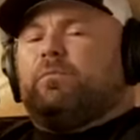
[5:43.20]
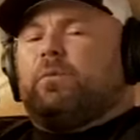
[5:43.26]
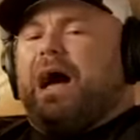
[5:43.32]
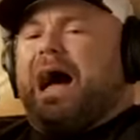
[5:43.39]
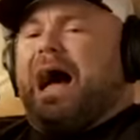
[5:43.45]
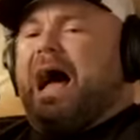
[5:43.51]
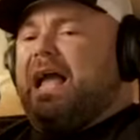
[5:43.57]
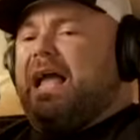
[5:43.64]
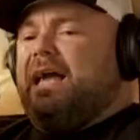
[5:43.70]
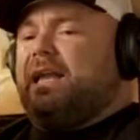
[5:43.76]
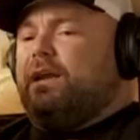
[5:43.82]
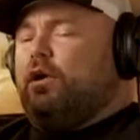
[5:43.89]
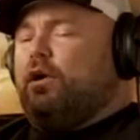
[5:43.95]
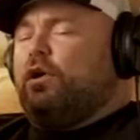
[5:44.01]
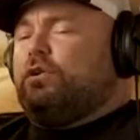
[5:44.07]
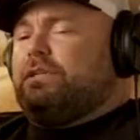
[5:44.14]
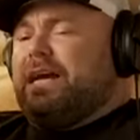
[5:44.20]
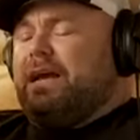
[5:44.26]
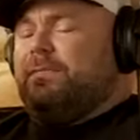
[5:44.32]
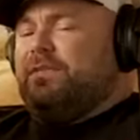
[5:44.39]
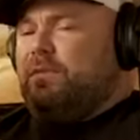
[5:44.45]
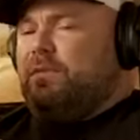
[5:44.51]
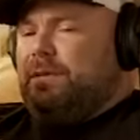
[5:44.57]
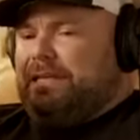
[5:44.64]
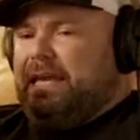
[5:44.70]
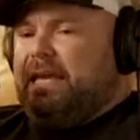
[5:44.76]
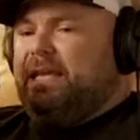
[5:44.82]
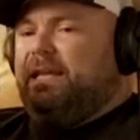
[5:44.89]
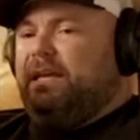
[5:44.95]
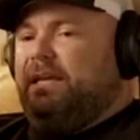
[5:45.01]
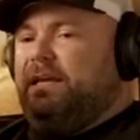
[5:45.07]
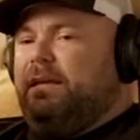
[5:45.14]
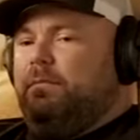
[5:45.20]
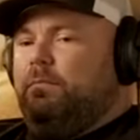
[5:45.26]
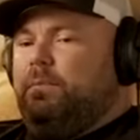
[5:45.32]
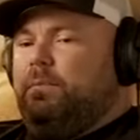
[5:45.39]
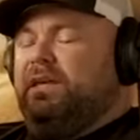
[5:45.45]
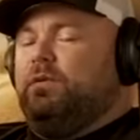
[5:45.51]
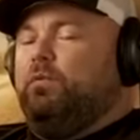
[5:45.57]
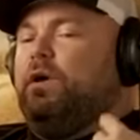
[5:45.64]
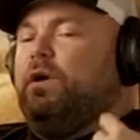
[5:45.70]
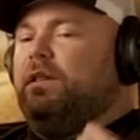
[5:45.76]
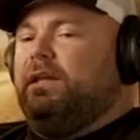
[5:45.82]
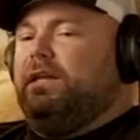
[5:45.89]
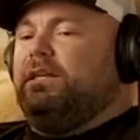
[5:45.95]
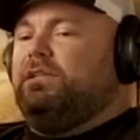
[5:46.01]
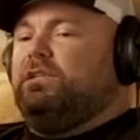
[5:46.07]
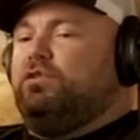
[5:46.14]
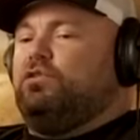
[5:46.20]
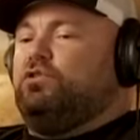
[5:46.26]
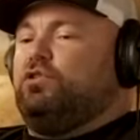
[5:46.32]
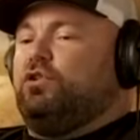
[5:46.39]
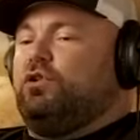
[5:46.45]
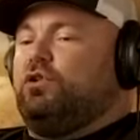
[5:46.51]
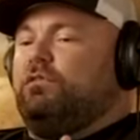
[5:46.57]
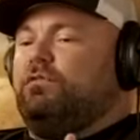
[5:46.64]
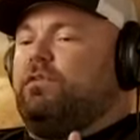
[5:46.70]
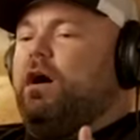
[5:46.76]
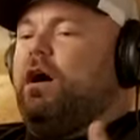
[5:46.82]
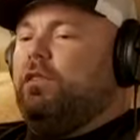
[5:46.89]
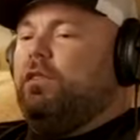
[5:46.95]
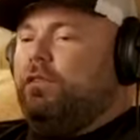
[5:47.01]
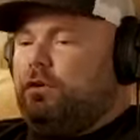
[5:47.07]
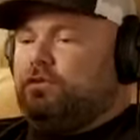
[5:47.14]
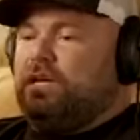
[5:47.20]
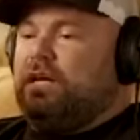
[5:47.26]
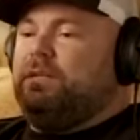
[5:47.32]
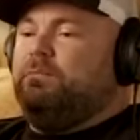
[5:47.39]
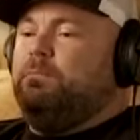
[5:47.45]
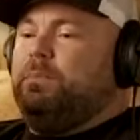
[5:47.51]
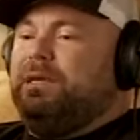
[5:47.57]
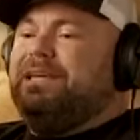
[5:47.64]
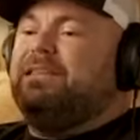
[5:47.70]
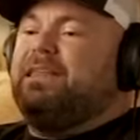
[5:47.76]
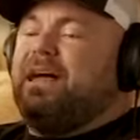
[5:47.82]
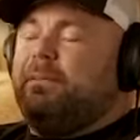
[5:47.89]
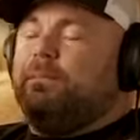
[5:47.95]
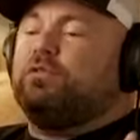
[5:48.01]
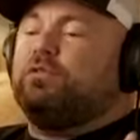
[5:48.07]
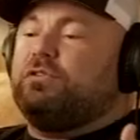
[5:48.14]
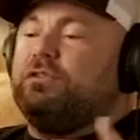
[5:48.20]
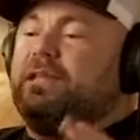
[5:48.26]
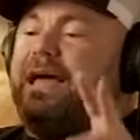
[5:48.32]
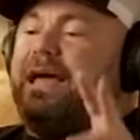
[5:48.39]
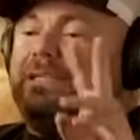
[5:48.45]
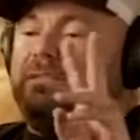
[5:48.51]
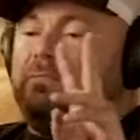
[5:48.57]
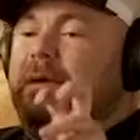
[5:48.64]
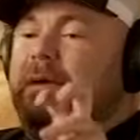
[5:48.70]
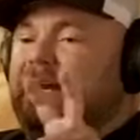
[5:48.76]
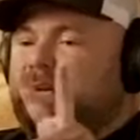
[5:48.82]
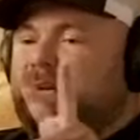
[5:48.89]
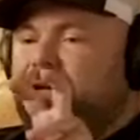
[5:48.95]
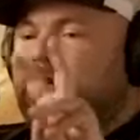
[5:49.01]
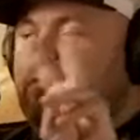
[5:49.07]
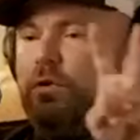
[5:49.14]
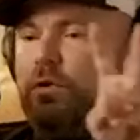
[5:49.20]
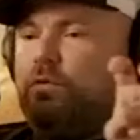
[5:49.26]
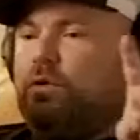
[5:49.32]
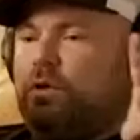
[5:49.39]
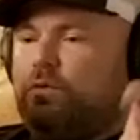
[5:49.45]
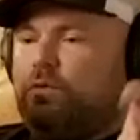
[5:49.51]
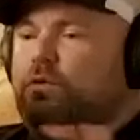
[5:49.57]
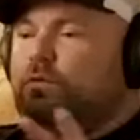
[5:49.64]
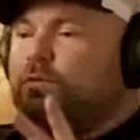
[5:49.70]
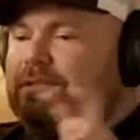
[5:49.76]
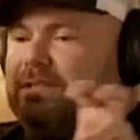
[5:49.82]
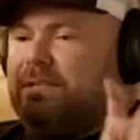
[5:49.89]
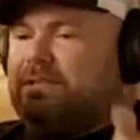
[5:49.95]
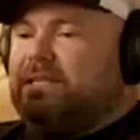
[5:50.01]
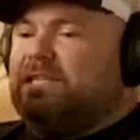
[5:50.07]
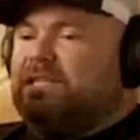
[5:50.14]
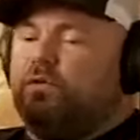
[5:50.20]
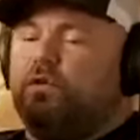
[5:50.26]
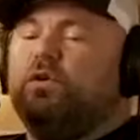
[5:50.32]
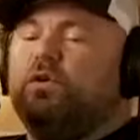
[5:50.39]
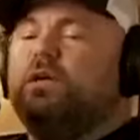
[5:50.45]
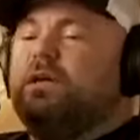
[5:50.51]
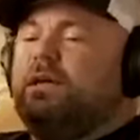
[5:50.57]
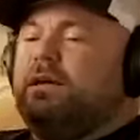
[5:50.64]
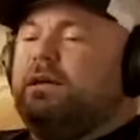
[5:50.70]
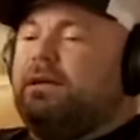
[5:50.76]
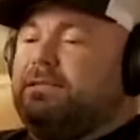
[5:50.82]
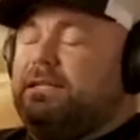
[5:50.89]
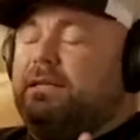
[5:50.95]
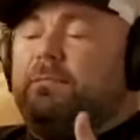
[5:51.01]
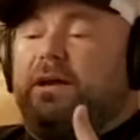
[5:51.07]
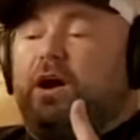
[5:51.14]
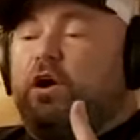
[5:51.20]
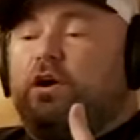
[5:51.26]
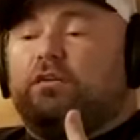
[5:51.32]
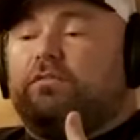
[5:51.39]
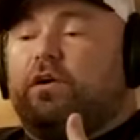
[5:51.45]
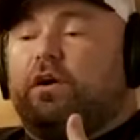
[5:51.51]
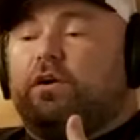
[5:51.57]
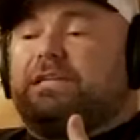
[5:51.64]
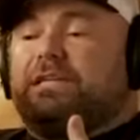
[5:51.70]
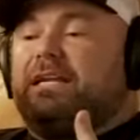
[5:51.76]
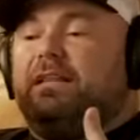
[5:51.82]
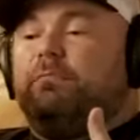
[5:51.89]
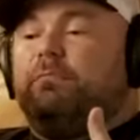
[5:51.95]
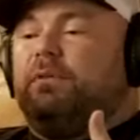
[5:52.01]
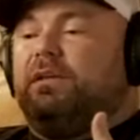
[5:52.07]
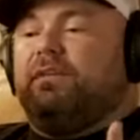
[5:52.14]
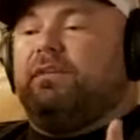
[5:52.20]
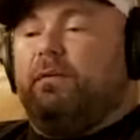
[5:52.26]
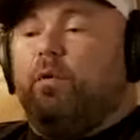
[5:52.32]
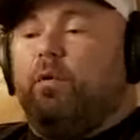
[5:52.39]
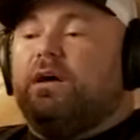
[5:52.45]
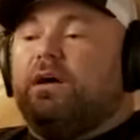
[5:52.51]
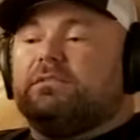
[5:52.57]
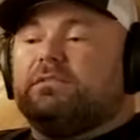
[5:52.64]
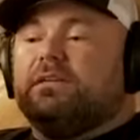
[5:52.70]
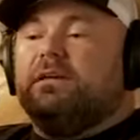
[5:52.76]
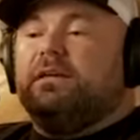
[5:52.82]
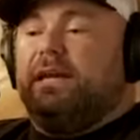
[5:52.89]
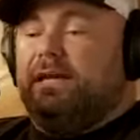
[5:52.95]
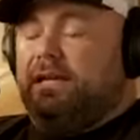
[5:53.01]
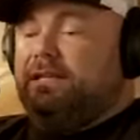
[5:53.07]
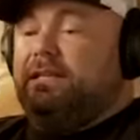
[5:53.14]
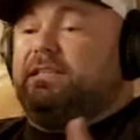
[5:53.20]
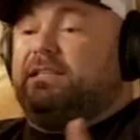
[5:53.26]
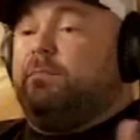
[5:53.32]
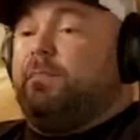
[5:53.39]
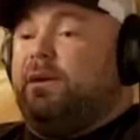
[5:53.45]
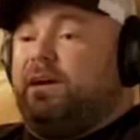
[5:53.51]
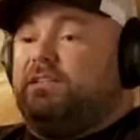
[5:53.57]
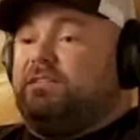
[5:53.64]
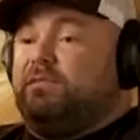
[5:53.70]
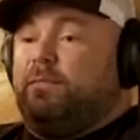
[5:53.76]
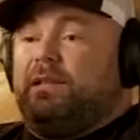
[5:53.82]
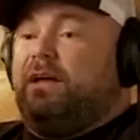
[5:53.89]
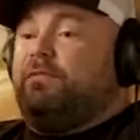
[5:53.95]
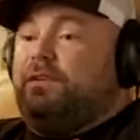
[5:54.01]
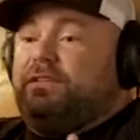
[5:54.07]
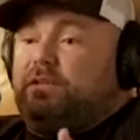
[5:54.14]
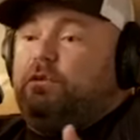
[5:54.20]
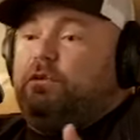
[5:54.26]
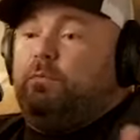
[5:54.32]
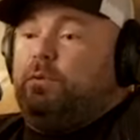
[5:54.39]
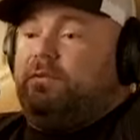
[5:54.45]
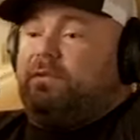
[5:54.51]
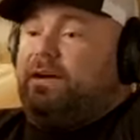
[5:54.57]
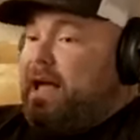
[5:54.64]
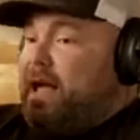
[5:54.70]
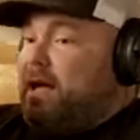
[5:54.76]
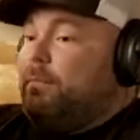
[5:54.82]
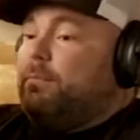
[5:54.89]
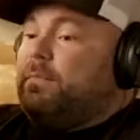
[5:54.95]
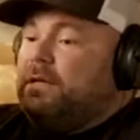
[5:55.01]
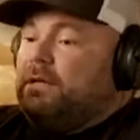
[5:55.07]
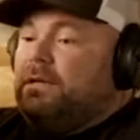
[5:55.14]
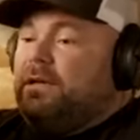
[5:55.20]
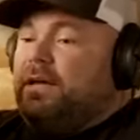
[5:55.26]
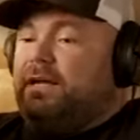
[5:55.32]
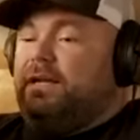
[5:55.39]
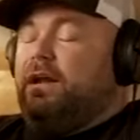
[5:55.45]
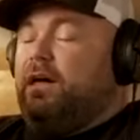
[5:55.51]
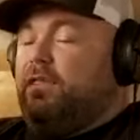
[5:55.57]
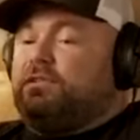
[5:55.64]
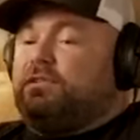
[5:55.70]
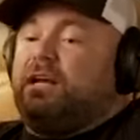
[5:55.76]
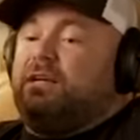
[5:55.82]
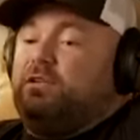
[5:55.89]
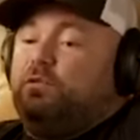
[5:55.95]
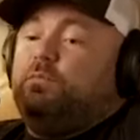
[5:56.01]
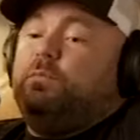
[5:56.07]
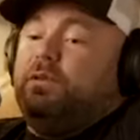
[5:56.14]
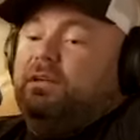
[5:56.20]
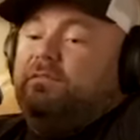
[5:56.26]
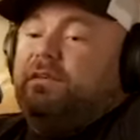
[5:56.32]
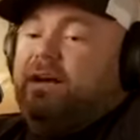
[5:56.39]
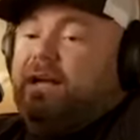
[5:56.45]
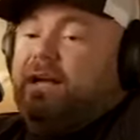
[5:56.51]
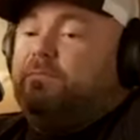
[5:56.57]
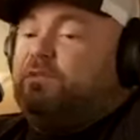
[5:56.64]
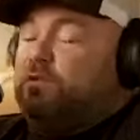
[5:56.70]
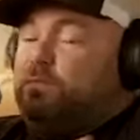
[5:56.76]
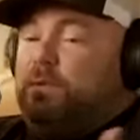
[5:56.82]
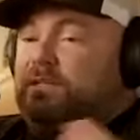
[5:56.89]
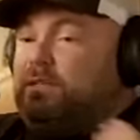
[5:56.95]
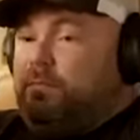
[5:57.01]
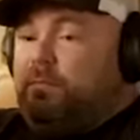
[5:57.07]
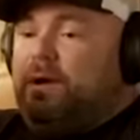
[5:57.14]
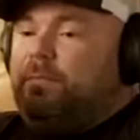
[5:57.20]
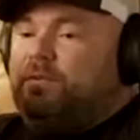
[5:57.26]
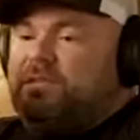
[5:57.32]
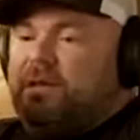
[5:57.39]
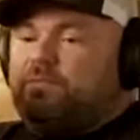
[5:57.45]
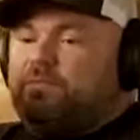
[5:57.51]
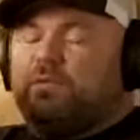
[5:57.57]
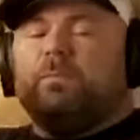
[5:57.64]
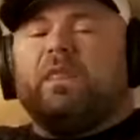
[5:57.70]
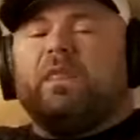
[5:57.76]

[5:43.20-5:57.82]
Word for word: i had a hard time in the beginning being willing to serve others and be that person that has made it or quote unquote was successful because yeah. in my heart of hearts i didn't believe i was and in yeah. some areas of my life i still don't believe i am and in others i do believe i am just based on my perception